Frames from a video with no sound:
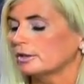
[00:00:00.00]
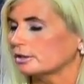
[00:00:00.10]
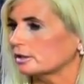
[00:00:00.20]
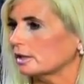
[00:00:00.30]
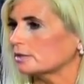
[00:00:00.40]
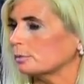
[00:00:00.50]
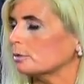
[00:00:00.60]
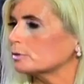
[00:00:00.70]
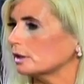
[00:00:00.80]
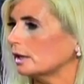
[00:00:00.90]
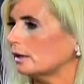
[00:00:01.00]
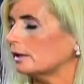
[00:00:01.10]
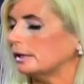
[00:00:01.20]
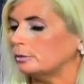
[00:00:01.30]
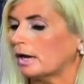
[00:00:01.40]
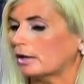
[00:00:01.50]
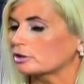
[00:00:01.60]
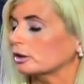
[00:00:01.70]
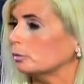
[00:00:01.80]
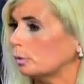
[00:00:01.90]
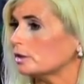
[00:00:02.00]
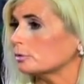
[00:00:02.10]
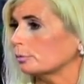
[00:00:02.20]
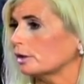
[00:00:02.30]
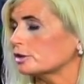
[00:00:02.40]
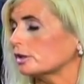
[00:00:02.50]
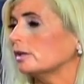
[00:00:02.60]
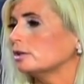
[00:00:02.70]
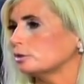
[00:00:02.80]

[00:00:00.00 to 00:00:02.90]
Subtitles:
This last week he actually went to Russia